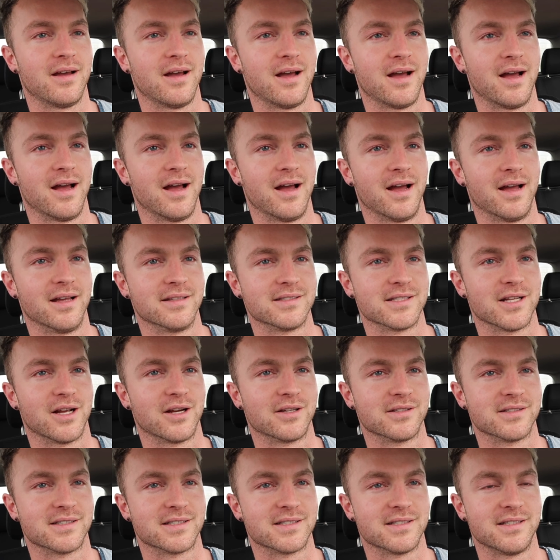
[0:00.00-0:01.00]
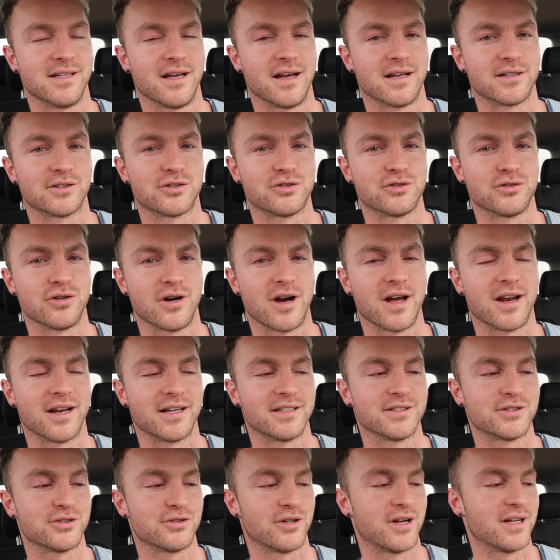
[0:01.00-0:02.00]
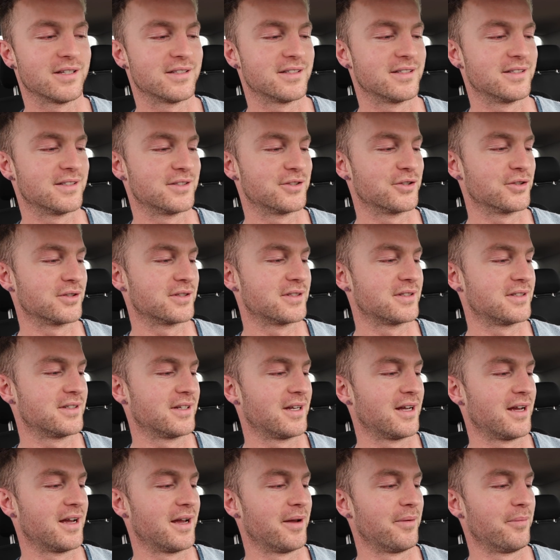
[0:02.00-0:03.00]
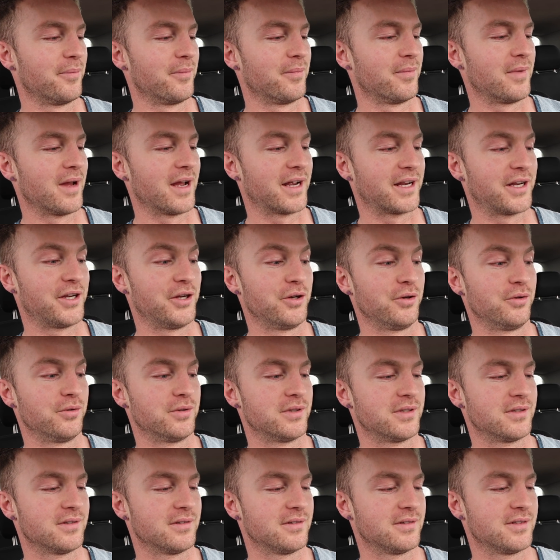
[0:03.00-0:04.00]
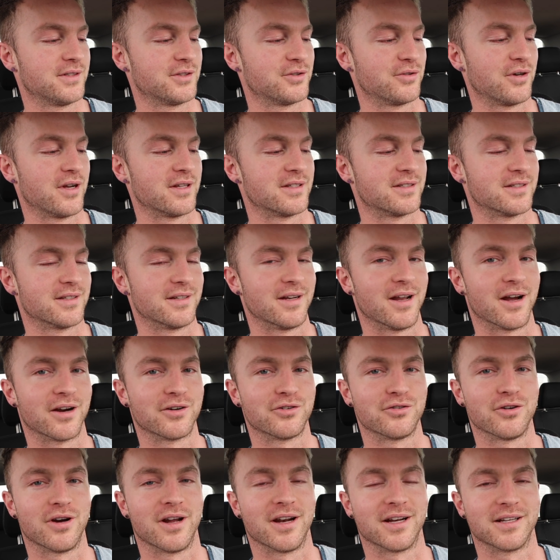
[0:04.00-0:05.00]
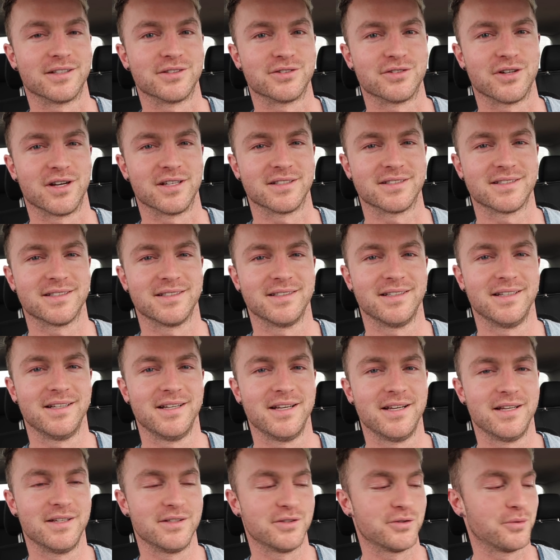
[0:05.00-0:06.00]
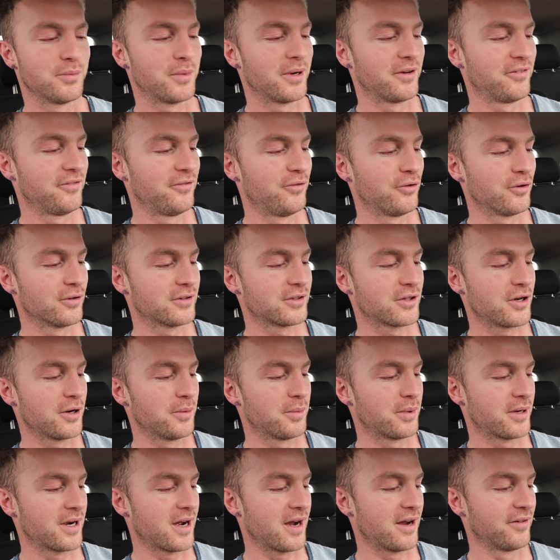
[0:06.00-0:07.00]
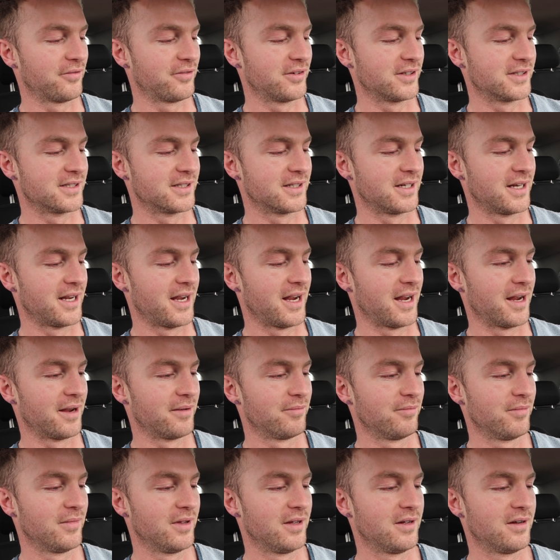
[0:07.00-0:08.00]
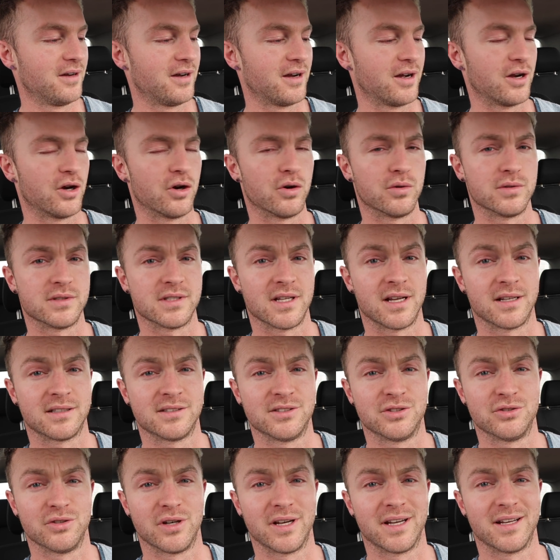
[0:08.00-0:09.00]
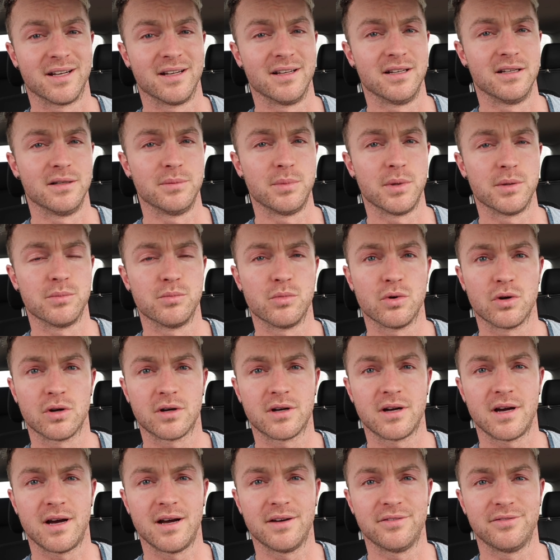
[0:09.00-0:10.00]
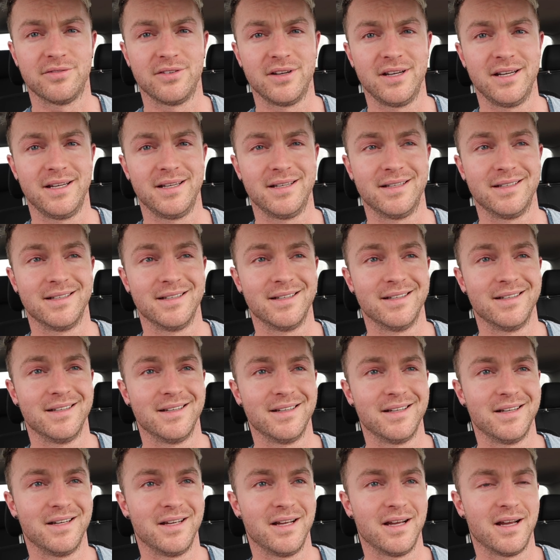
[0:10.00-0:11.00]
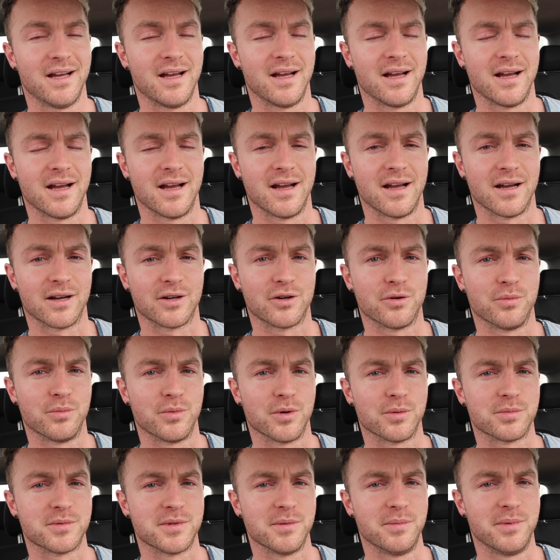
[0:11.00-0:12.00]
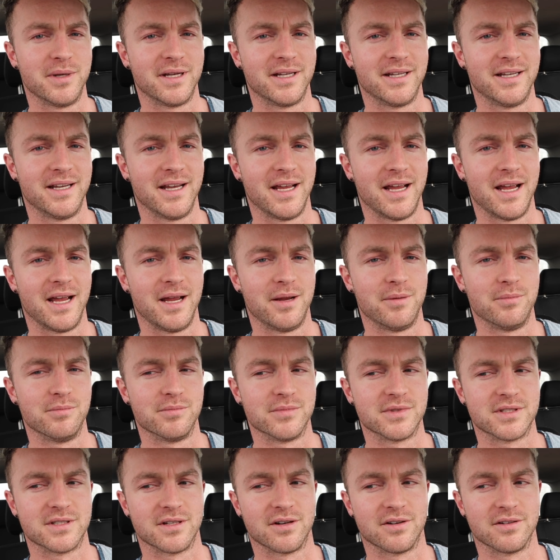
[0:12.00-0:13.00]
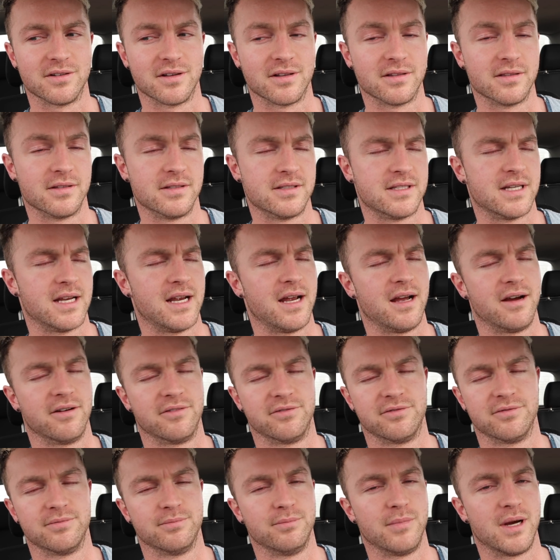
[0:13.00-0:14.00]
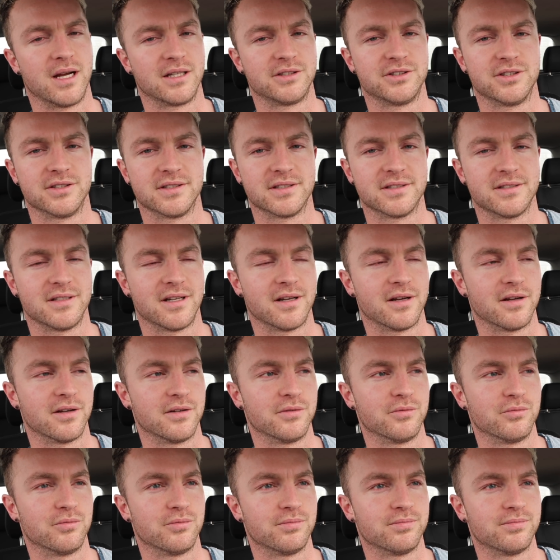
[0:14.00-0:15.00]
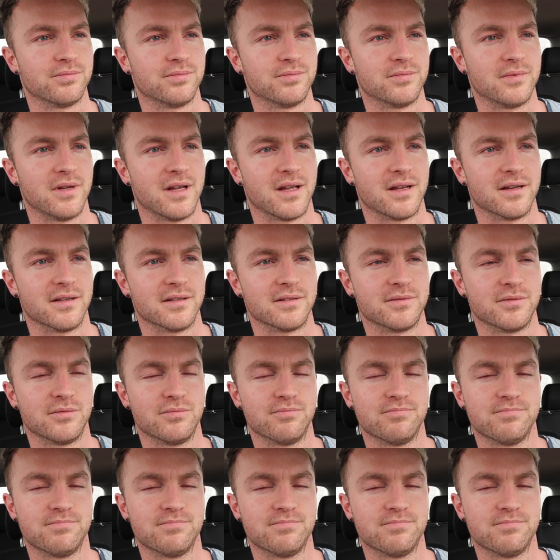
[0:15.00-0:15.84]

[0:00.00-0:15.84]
as long as it's not chronic stress. It's just acute stress and not chronic stress. So my fourth cup of coffee today. I always like to drink a little bit more coffee coming up to big games or on the day of matches, and